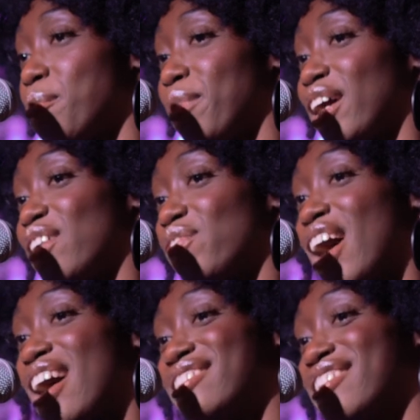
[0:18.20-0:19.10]
But if
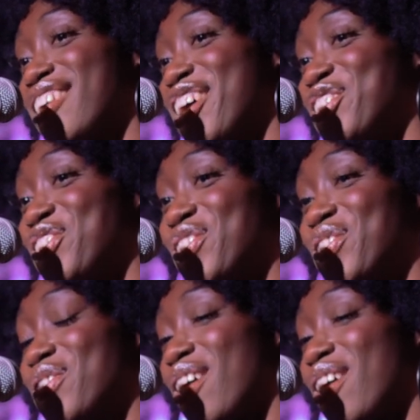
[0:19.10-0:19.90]
I had to test you,